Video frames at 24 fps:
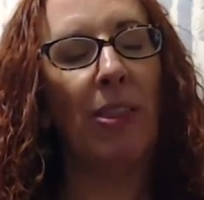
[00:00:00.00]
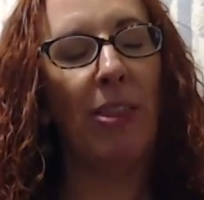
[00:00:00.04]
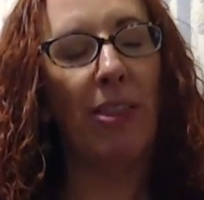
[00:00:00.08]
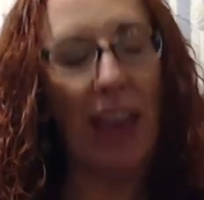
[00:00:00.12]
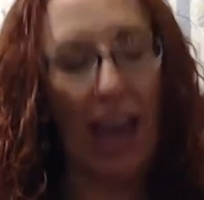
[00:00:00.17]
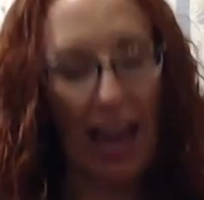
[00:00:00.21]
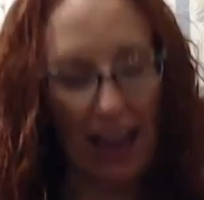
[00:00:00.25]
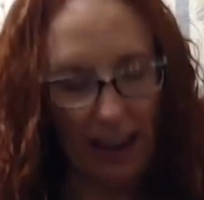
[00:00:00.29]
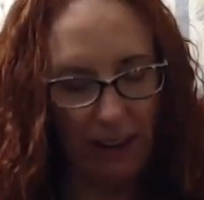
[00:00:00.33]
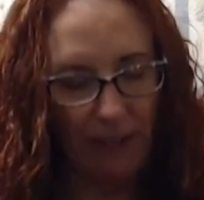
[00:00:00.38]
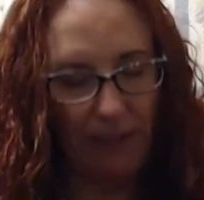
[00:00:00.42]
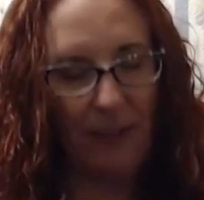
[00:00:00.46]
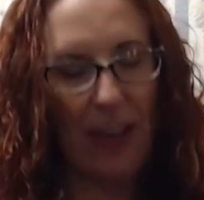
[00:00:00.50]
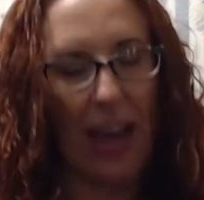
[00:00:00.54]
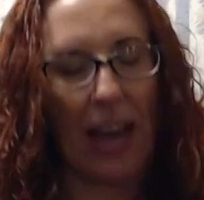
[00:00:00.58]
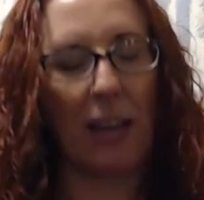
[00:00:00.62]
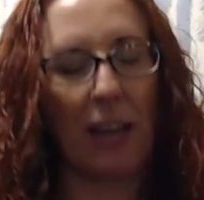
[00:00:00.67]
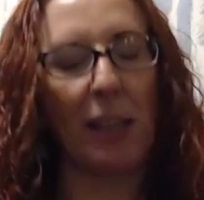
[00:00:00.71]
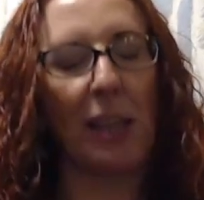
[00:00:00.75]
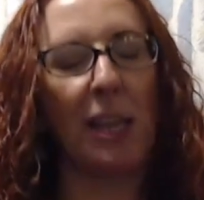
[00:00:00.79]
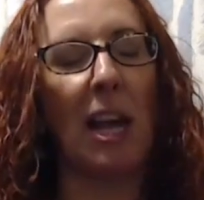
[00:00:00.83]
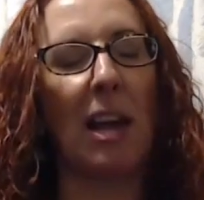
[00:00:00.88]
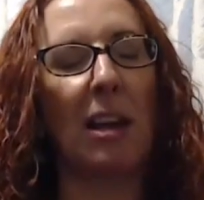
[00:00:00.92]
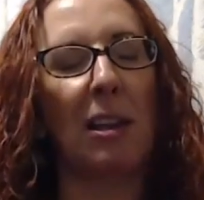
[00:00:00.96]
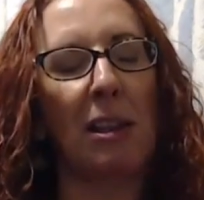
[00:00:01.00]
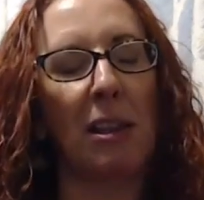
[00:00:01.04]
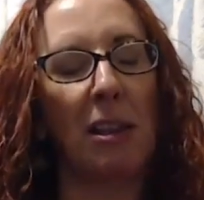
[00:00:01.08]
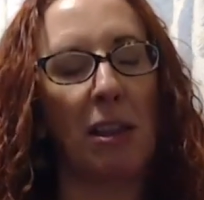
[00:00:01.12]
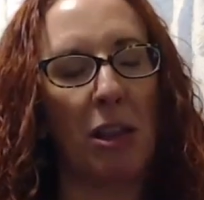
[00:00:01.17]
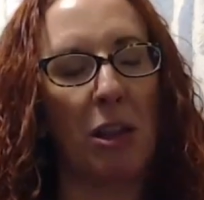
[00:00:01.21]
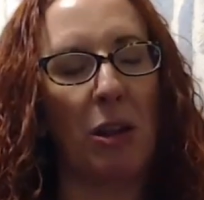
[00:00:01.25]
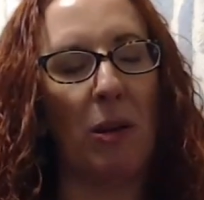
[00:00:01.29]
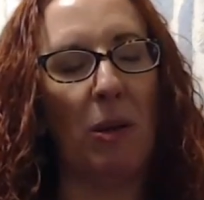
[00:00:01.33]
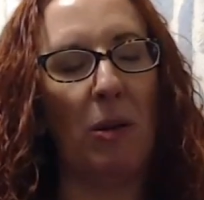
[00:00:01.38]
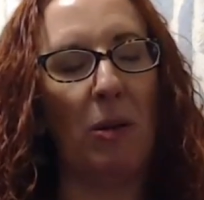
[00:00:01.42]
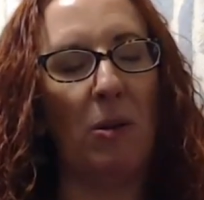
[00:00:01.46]
that affects us
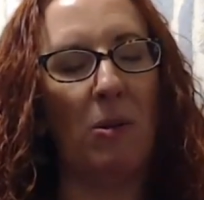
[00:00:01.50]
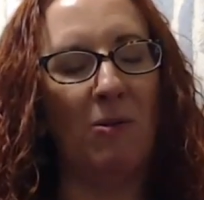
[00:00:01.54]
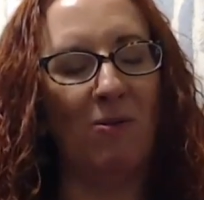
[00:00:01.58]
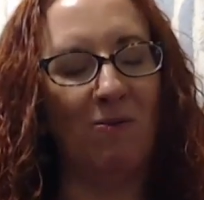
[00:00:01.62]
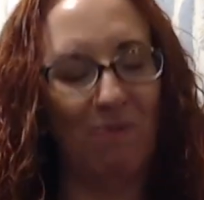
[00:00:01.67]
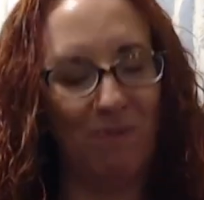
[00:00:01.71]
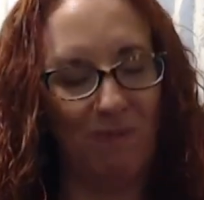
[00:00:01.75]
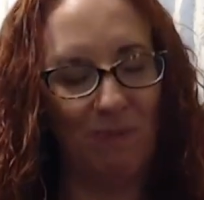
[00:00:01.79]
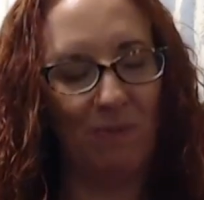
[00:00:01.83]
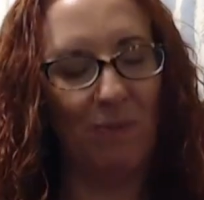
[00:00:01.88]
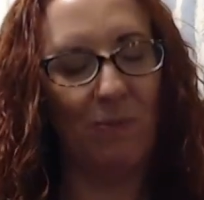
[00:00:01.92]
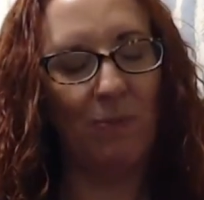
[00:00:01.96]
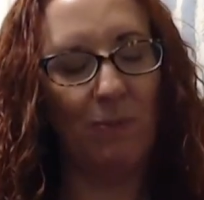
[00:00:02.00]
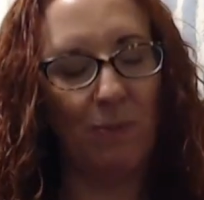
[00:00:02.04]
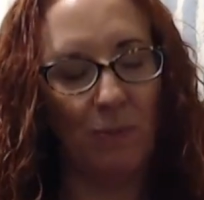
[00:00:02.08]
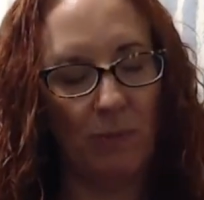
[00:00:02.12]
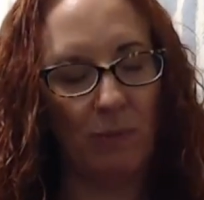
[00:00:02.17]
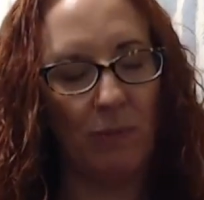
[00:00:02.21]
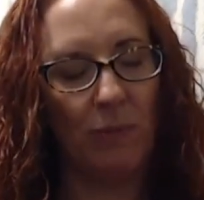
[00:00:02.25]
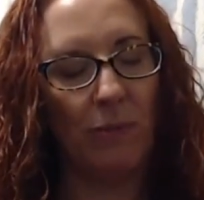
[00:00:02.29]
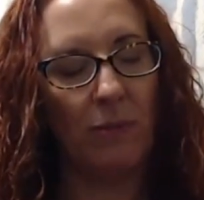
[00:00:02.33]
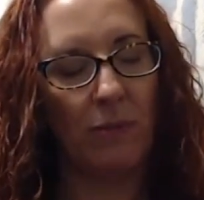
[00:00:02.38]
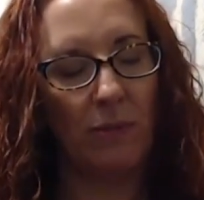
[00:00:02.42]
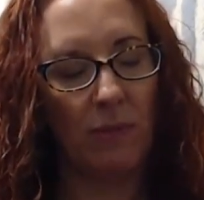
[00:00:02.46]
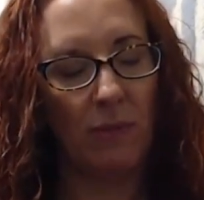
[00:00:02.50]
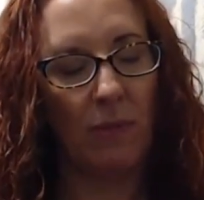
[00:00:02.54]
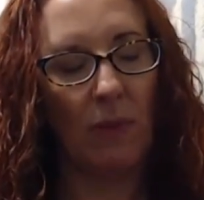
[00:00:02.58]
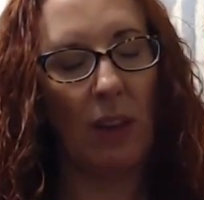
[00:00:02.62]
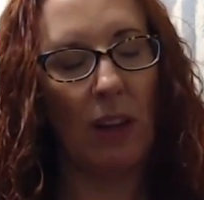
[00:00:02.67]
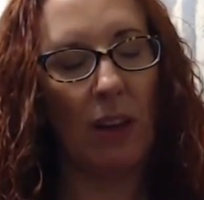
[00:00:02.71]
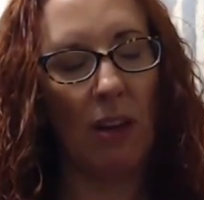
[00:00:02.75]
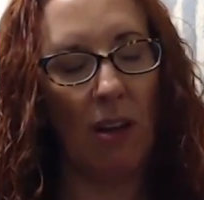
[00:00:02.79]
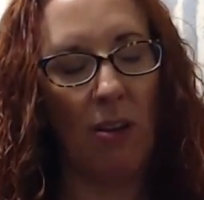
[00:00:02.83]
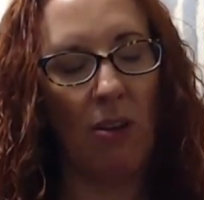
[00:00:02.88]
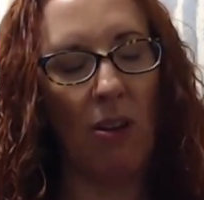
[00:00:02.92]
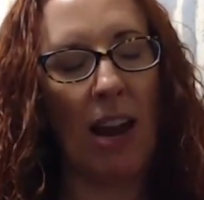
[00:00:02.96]
too.
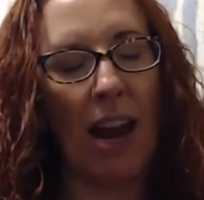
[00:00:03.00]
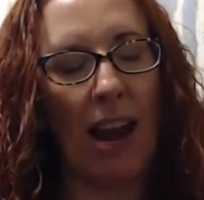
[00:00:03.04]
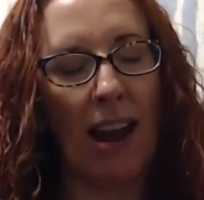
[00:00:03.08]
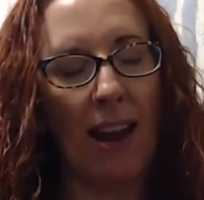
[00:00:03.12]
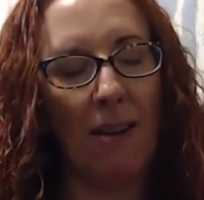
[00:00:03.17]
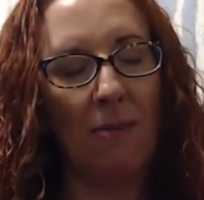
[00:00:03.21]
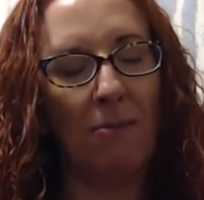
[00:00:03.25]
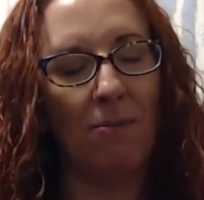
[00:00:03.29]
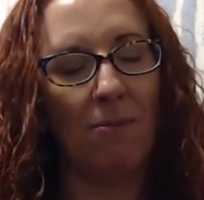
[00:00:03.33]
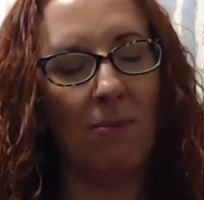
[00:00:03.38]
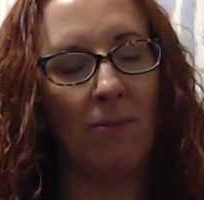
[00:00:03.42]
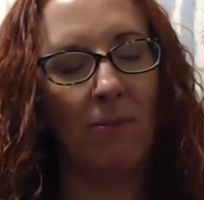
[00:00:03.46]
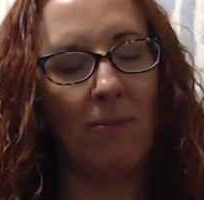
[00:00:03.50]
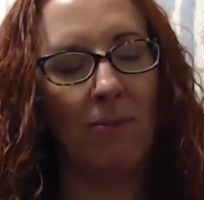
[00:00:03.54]
Okay.